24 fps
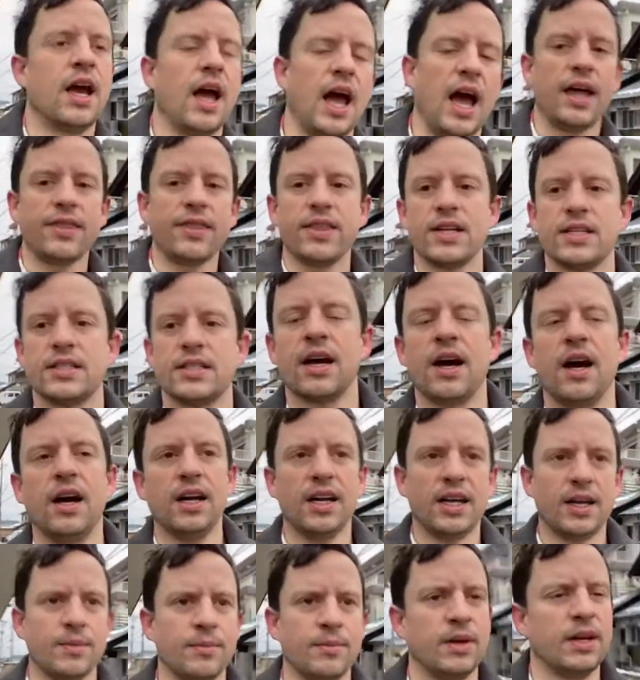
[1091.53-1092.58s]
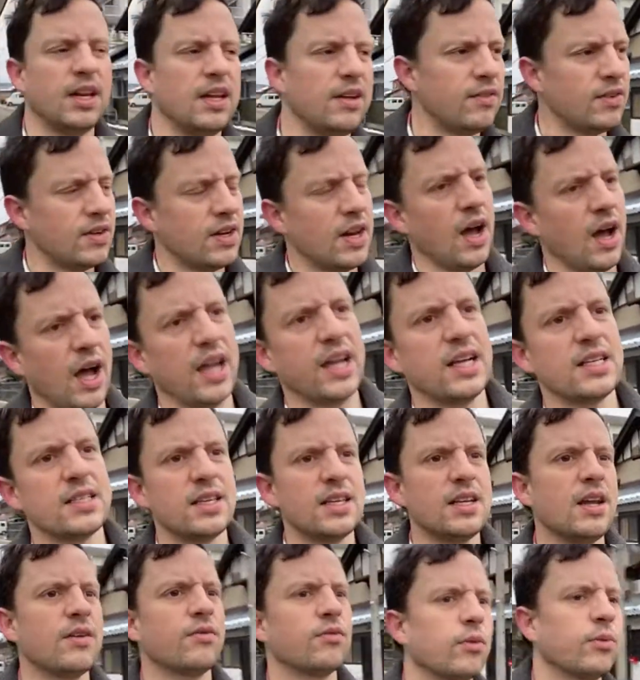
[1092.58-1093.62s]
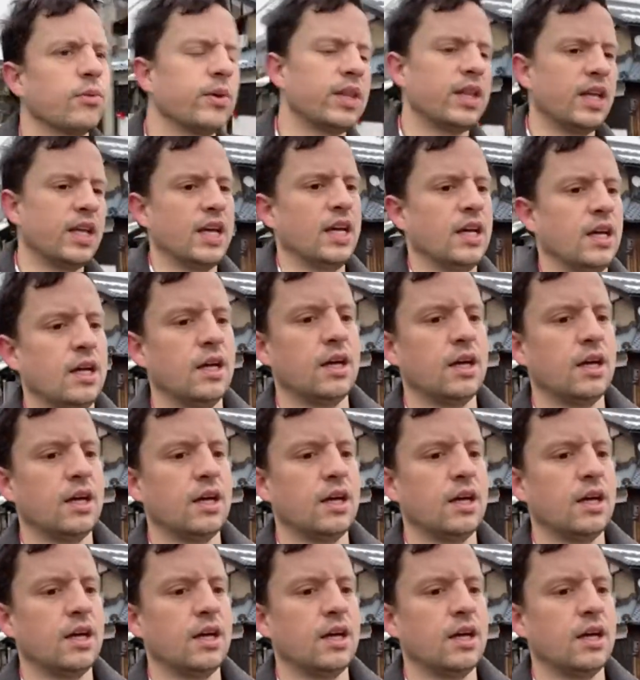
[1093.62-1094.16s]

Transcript: at that time, and even, I guess I never really